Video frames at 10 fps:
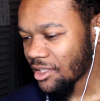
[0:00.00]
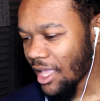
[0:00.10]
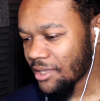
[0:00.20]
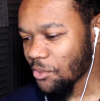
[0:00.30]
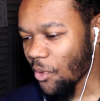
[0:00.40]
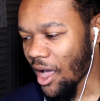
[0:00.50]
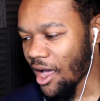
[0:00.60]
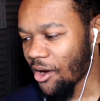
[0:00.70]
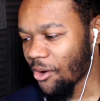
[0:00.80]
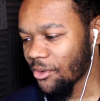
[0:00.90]
That's
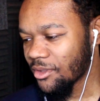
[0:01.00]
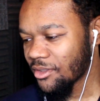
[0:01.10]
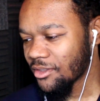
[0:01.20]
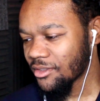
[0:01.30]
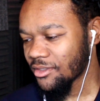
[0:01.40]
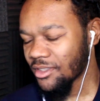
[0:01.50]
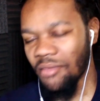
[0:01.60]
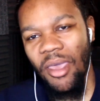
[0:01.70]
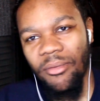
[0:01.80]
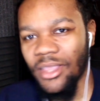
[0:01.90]
wild.
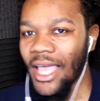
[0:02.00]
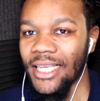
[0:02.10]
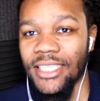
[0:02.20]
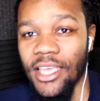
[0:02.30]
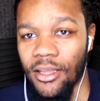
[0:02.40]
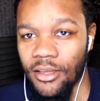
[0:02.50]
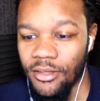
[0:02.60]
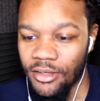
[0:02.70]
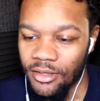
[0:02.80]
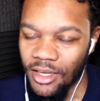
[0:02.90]
He made, like I said,
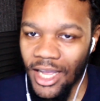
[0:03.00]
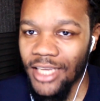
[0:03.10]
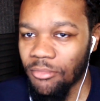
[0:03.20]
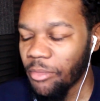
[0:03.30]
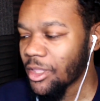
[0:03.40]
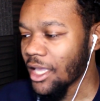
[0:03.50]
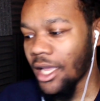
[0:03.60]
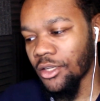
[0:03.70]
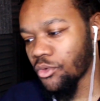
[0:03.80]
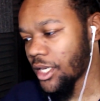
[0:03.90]
Akashi made me think
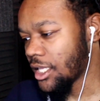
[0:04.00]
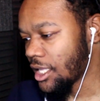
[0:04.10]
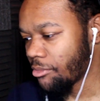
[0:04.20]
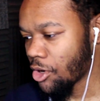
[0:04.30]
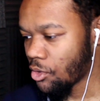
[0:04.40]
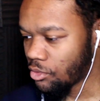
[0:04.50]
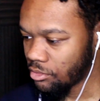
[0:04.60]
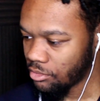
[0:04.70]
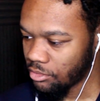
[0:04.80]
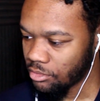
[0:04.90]
I could do anything, bro.
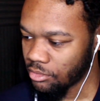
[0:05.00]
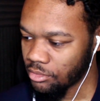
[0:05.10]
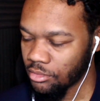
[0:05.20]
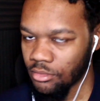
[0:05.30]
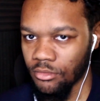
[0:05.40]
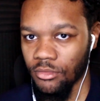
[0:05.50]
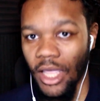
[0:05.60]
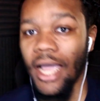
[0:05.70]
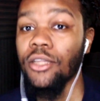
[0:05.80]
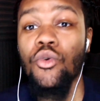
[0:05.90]

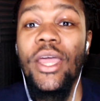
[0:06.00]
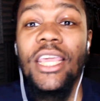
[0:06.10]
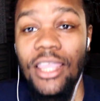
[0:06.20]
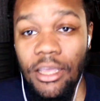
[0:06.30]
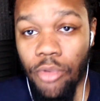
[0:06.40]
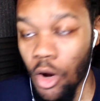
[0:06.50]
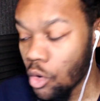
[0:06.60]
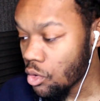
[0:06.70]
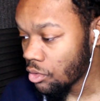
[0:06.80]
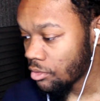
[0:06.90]
I could do anything,
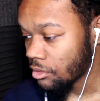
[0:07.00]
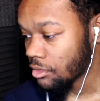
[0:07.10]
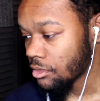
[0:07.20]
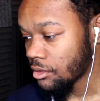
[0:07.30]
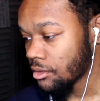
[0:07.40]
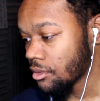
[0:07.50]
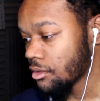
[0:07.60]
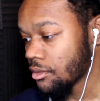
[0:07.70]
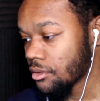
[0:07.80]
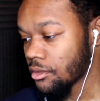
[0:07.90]
bro.
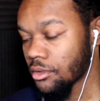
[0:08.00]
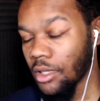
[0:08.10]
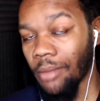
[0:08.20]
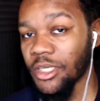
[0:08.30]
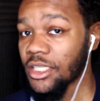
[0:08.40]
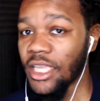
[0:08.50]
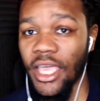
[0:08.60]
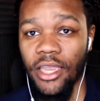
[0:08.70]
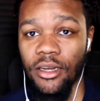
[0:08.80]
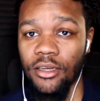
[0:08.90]
I'm just
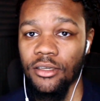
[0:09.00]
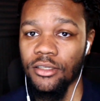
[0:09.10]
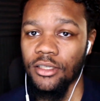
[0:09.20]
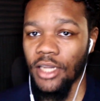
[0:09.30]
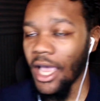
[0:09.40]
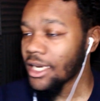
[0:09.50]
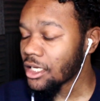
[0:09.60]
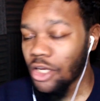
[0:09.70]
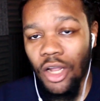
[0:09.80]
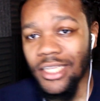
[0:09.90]
saying, I ain't
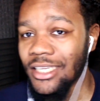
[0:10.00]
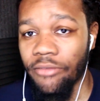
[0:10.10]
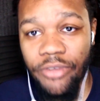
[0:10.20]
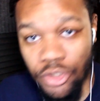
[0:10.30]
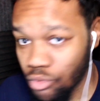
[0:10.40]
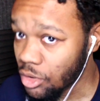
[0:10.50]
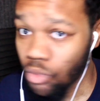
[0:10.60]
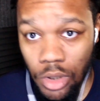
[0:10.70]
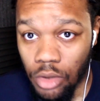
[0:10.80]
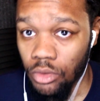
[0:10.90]
the tallest individual in the
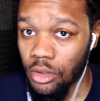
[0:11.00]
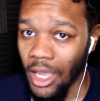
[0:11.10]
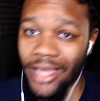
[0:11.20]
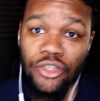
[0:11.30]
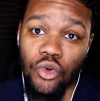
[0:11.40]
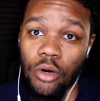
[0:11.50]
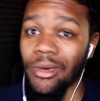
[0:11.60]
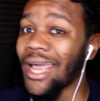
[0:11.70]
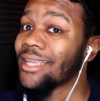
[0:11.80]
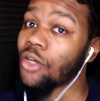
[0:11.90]
world. I ain't short,
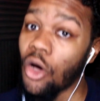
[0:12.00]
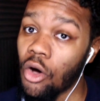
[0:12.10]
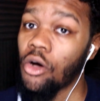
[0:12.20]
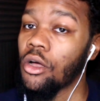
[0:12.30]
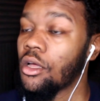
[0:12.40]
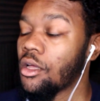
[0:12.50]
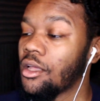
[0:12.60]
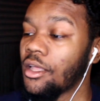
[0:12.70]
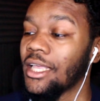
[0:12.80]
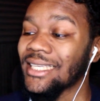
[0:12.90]
but I ain't tall.
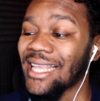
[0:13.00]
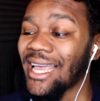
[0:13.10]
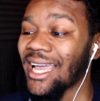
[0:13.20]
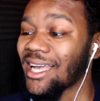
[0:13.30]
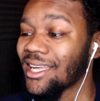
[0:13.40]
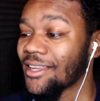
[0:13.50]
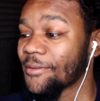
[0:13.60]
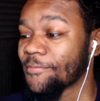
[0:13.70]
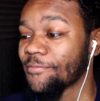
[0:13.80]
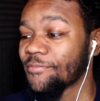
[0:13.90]
It's like,
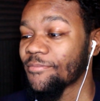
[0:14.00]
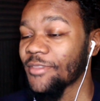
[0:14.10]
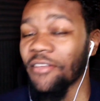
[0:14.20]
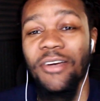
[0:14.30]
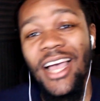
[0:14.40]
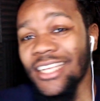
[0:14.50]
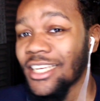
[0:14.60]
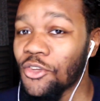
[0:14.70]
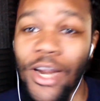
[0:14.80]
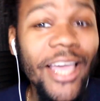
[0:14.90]
if Akashi
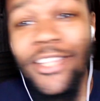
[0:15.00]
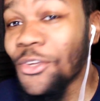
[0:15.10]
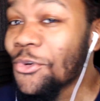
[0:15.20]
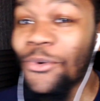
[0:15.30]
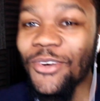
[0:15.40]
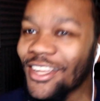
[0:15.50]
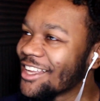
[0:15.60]
can do it, I can do.